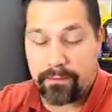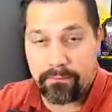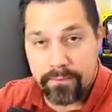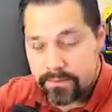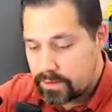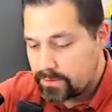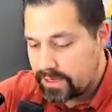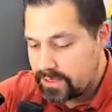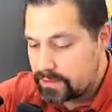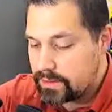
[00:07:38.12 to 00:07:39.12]
I don't know, it
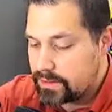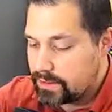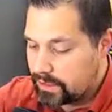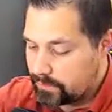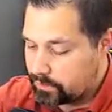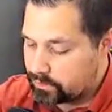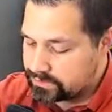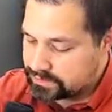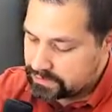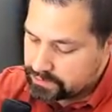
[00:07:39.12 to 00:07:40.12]
might. Um, but we'll
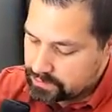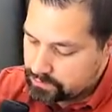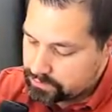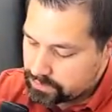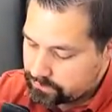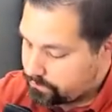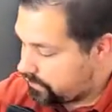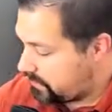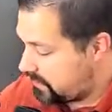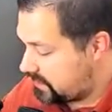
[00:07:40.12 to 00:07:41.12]
see. Code card
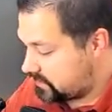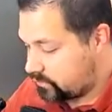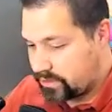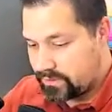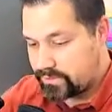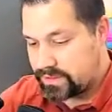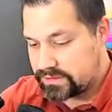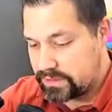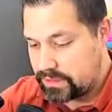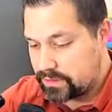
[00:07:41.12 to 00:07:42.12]
for you. Last one of
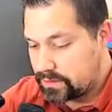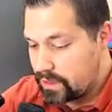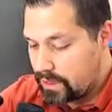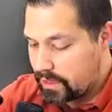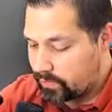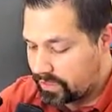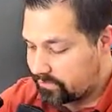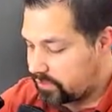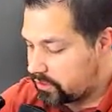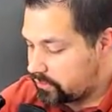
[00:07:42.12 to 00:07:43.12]
this here. And we have
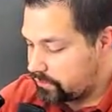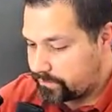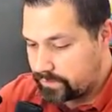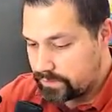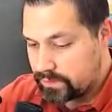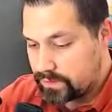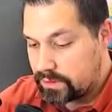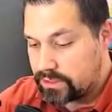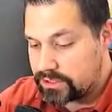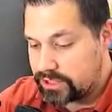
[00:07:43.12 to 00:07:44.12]
Bidoof,
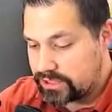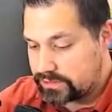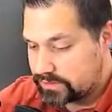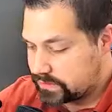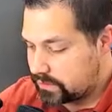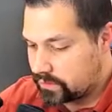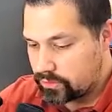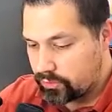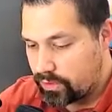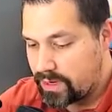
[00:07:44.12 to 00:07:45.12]
Shinx,
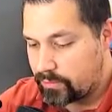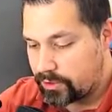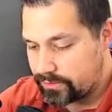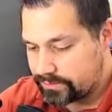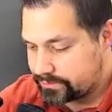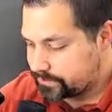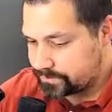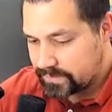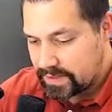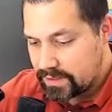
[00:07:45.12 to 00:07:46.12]
Grimer,
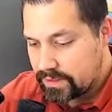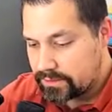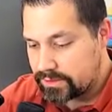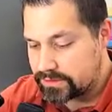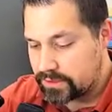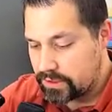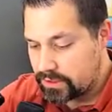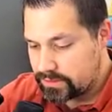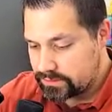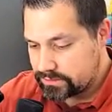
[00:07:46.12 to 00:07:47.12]

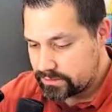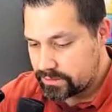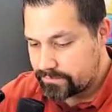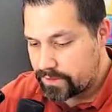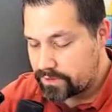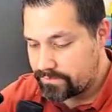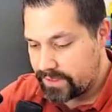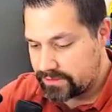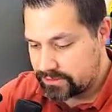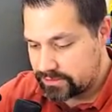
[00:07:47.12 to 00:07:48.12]
Duskull,
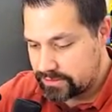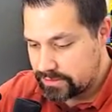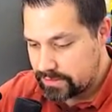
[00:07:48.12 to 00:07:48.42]
Farfetch'd,